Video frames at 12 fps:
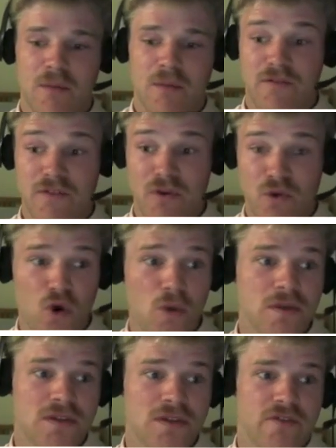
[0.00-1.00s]
But for
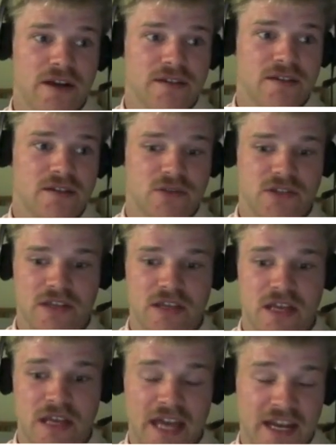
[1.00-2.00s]
normal devices, which
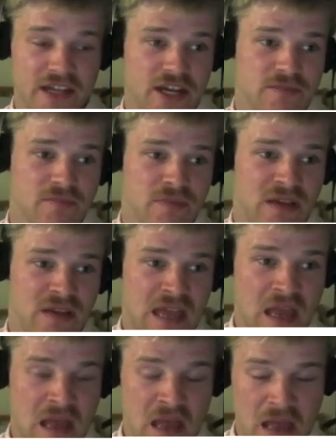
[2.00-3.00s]
the NHS
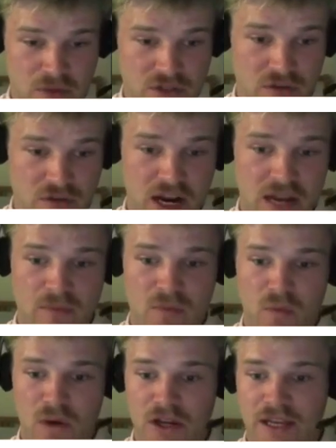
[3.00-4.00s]
prescribe,
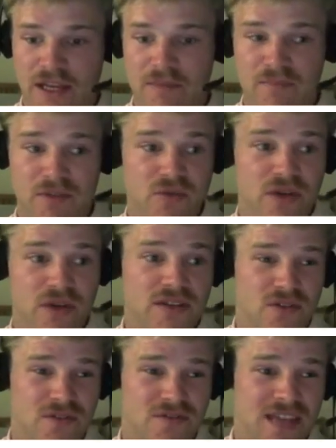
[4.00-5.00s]
we're looking at between
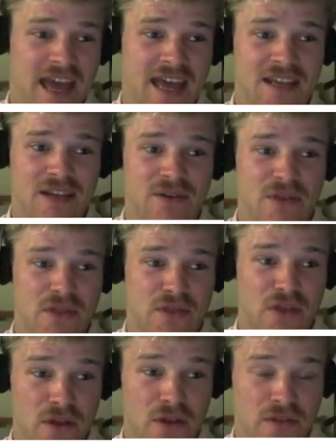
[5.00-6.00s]
sort of 10 and
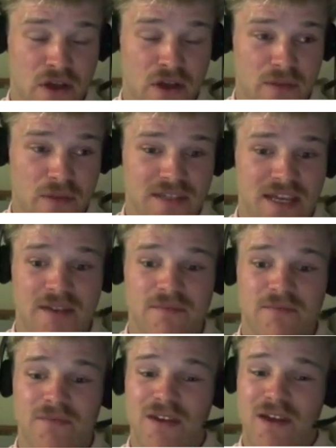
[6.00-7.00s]
30%,
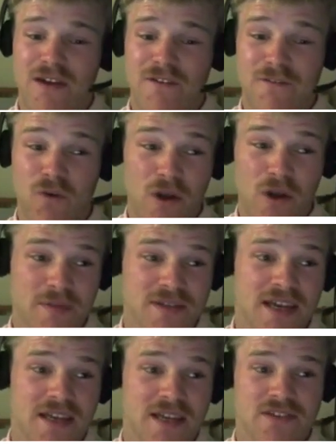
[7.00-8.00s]

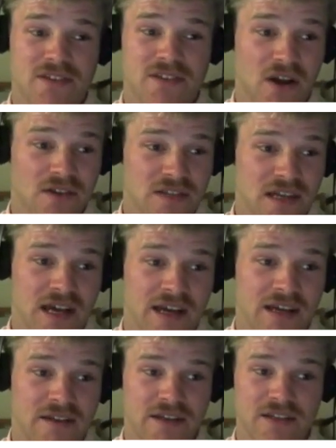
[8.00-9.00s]
40% if the stars
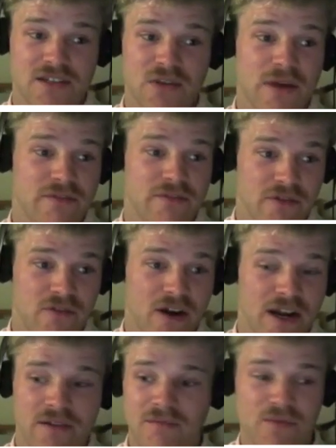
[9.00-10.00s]
align and you do everything
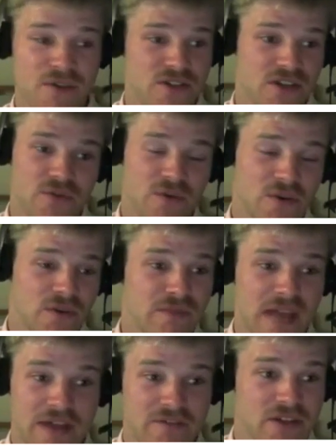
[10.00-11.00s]
right, which no one
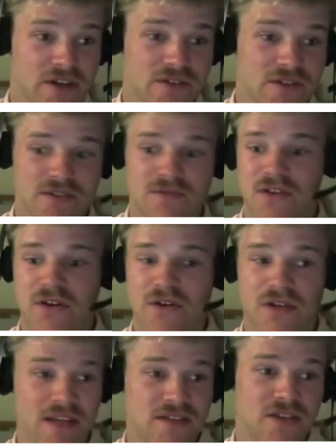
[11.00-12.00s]
ever does. So
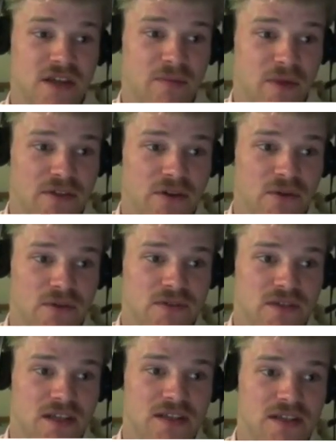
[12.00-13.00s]
you need to do your breath
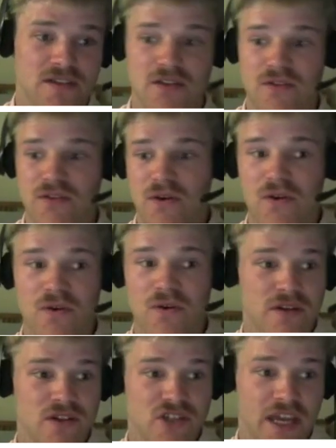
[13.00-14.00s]
holds, you need to do your
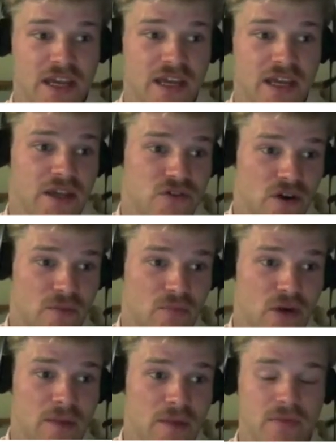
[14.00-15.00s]
shaking, your drug
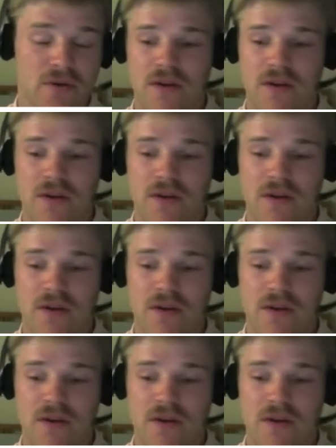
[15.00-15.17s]
prep,